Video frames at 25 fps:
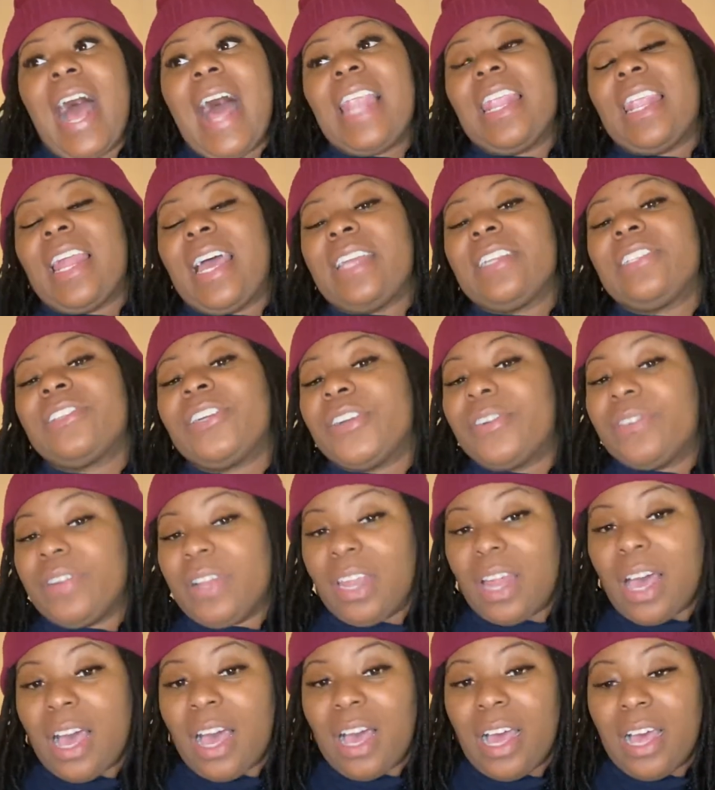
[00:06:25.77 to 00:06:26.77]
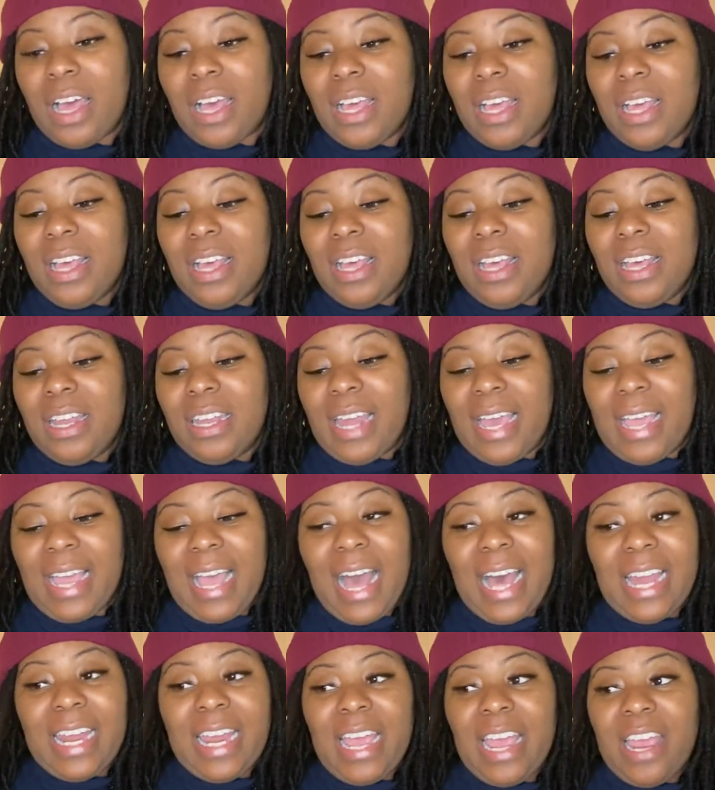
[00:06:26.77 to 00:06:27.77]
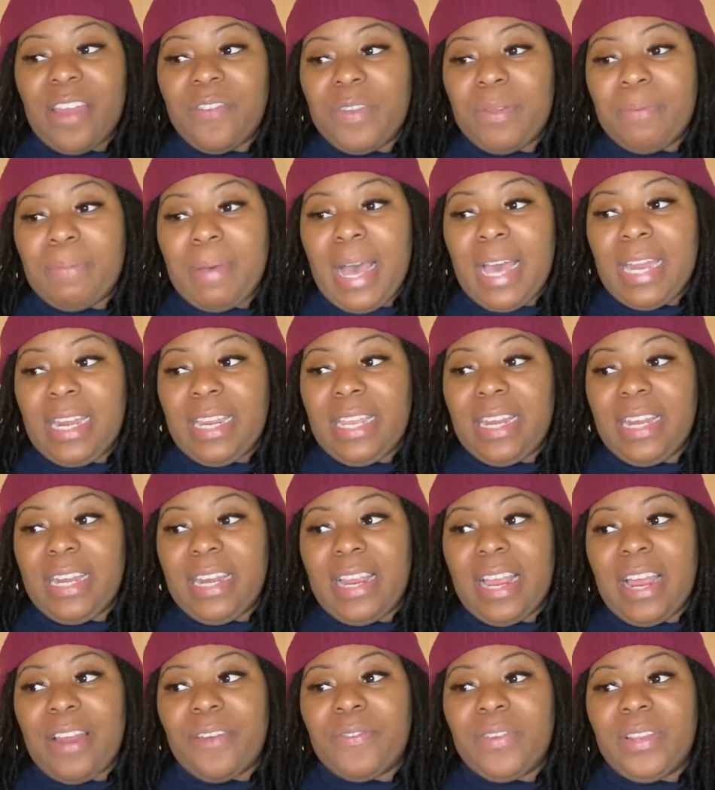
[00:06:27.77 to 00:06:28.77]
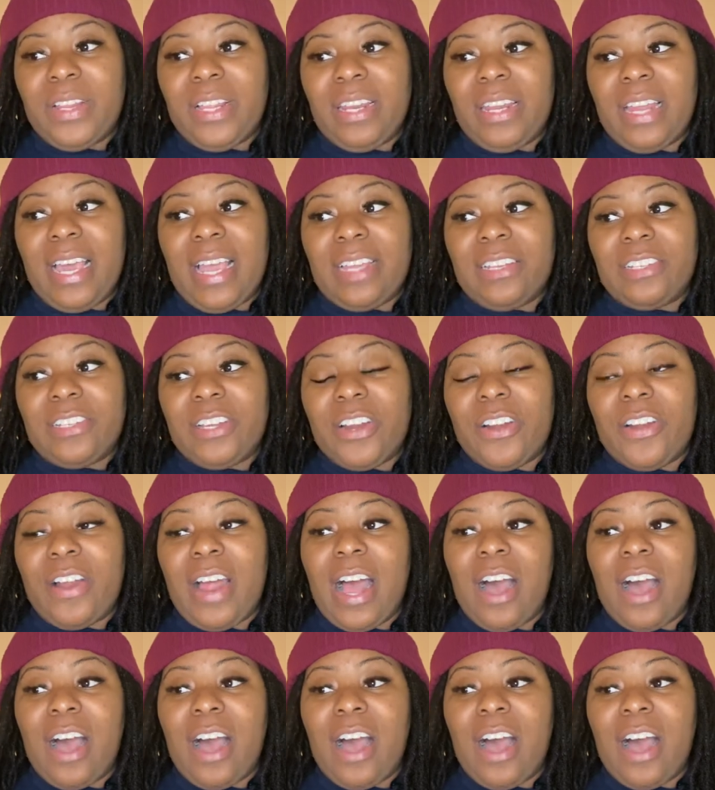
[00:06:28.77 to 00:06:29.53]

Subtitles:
I liked her a lot. Like out of everybody in there, I really liked her.